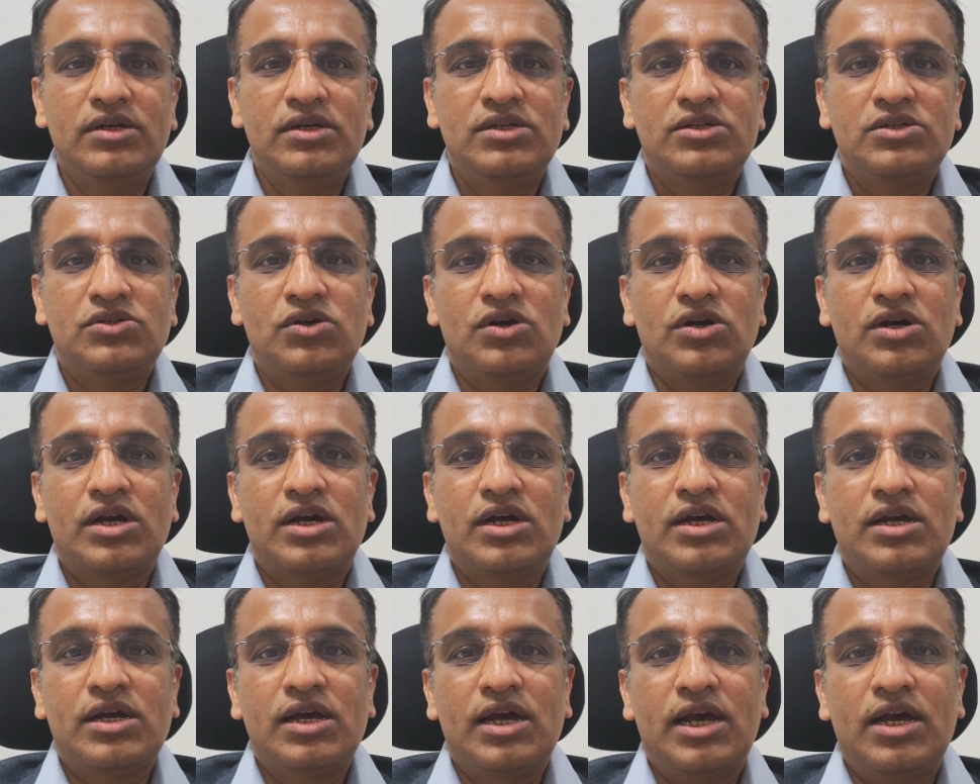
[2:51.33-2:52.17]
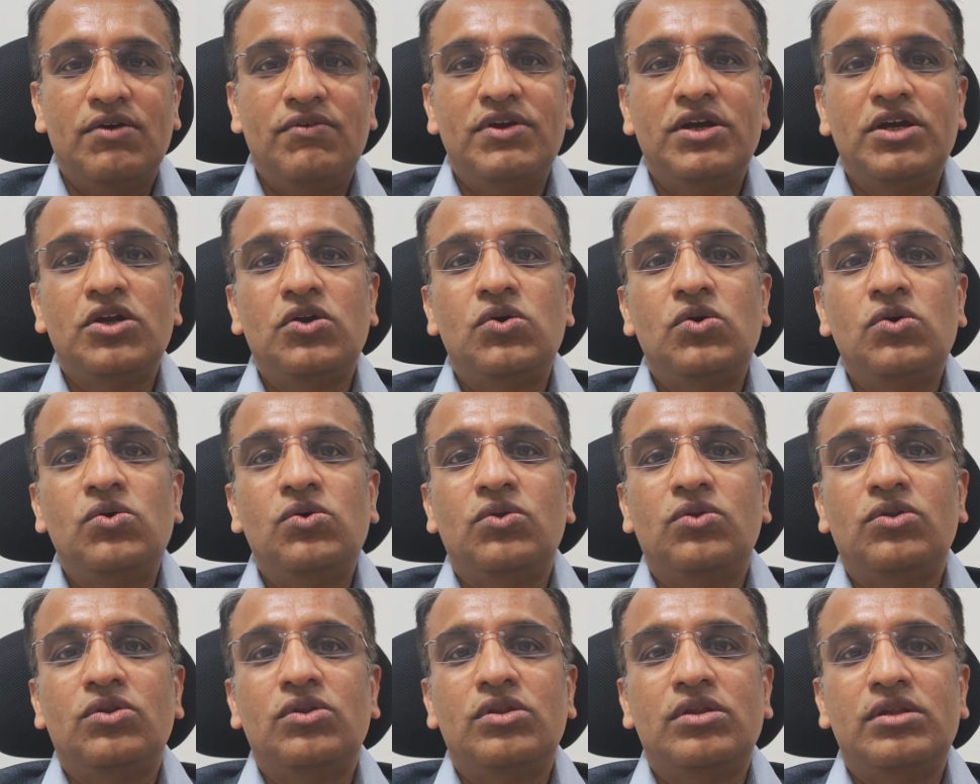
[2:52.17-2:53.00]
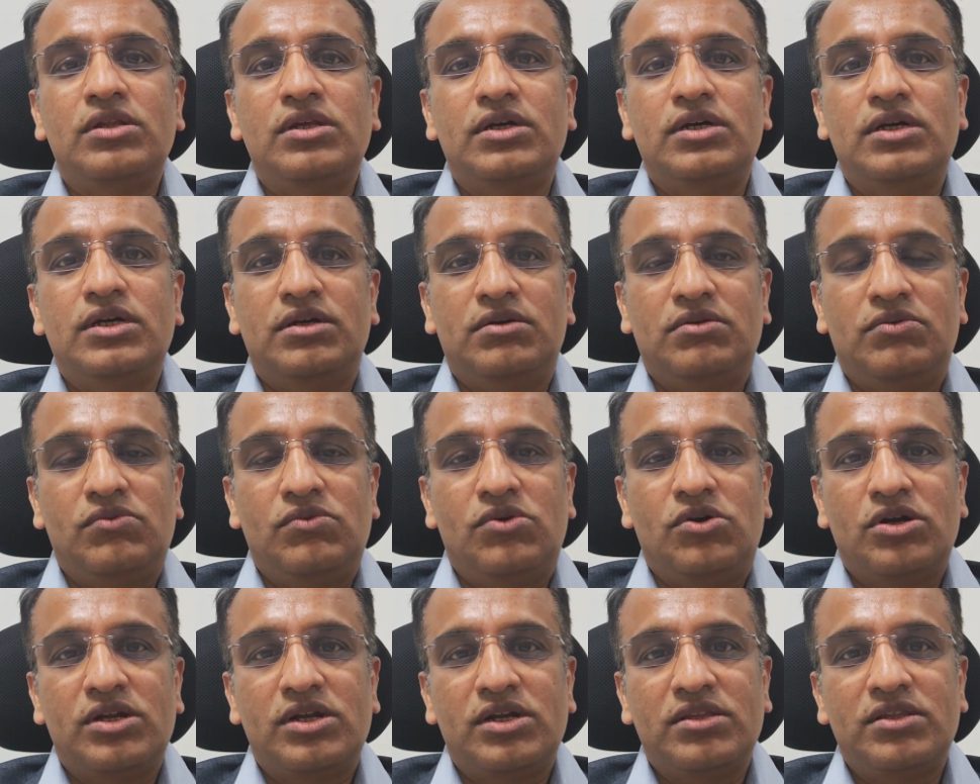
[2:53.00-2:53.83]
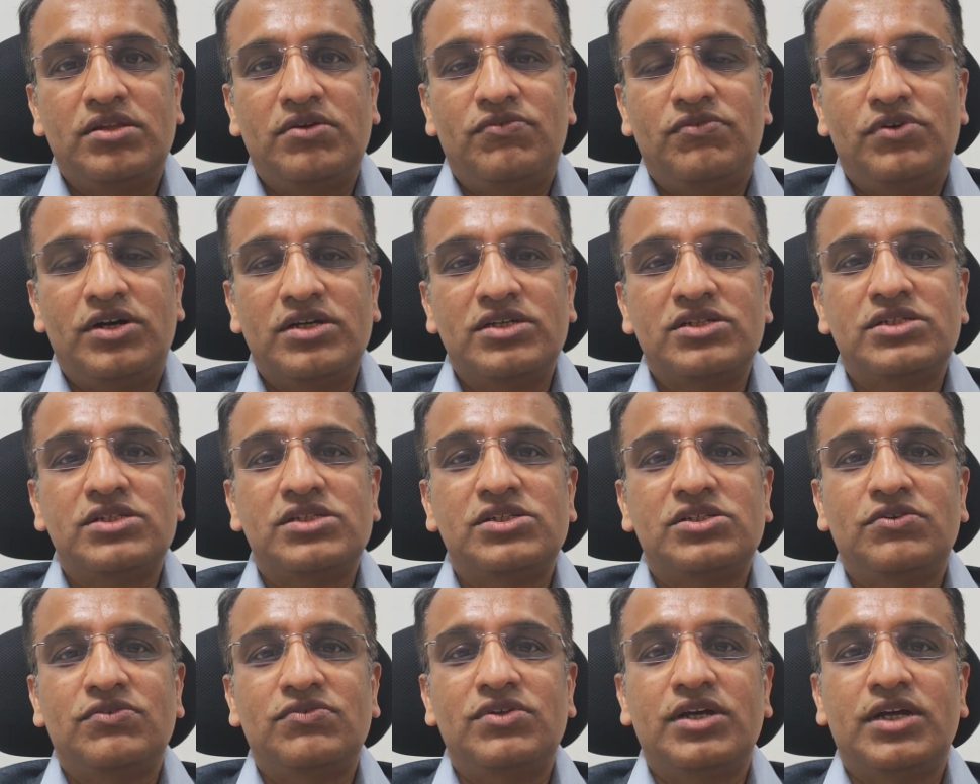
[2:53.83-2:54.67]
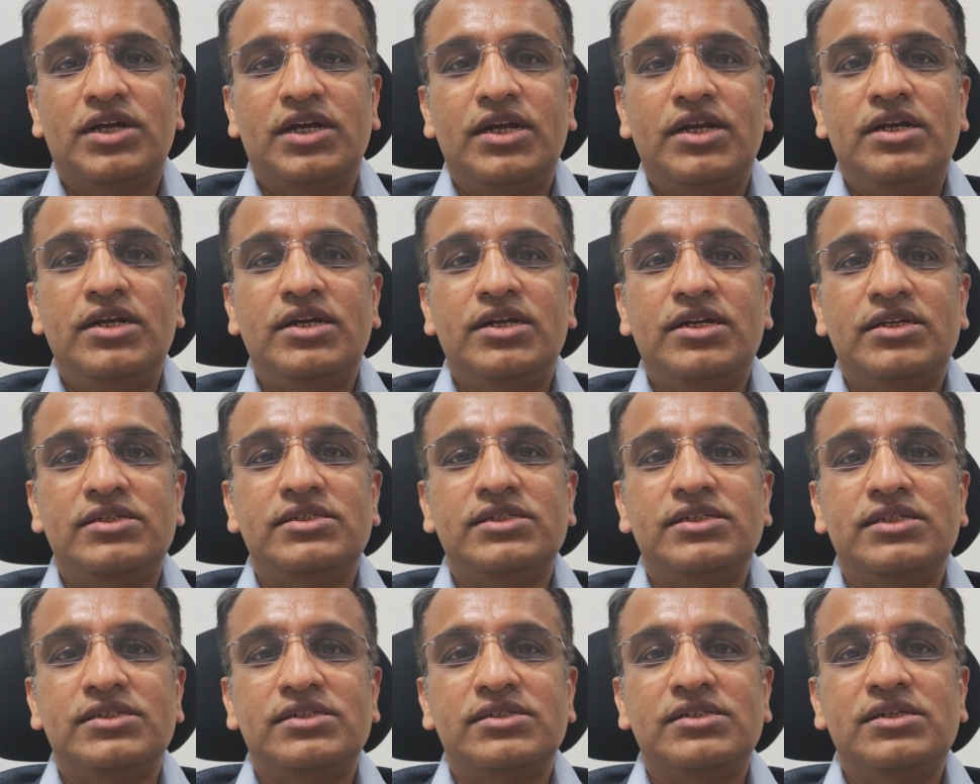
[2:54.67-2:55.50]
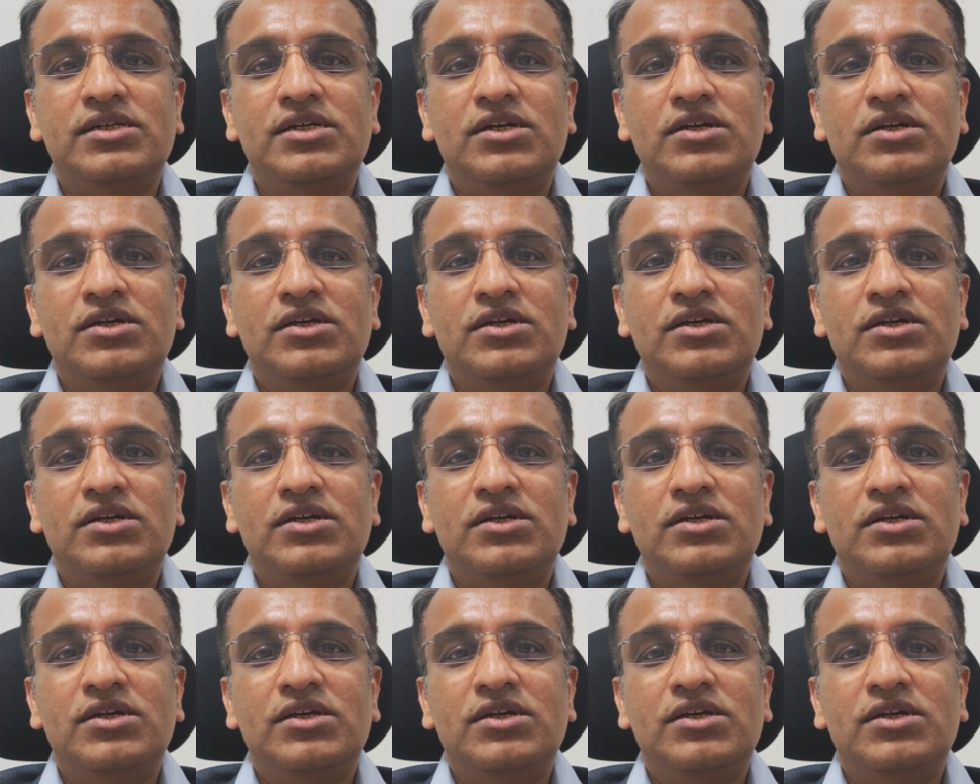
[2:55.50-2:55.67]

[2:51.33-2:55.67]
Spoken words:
So having known what are the functions of the kidney disease,